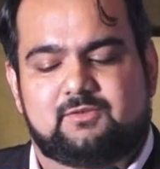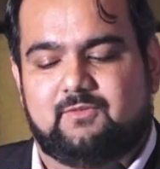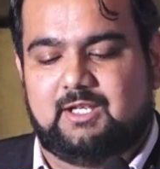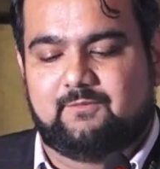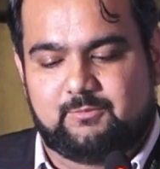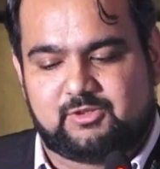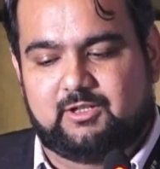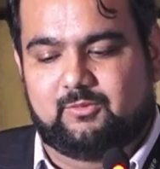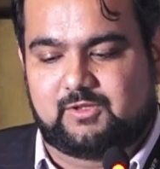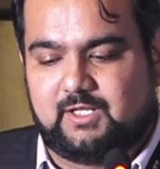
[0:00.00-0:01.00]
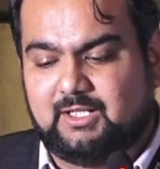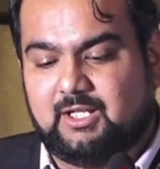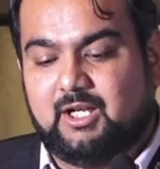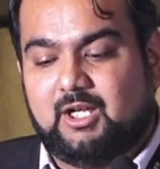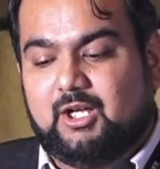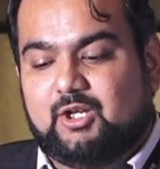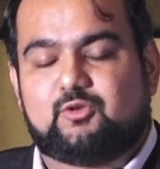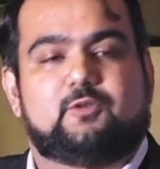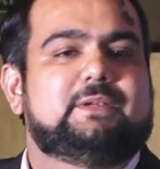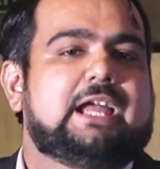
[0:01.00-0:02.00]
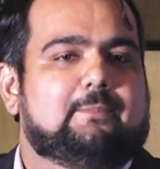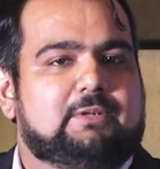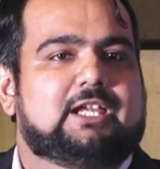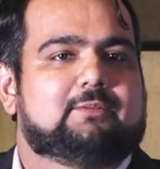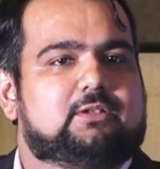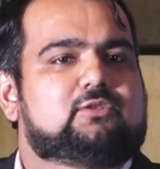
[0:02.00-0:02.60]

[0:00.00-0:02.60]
varying from state to state, should be applicable.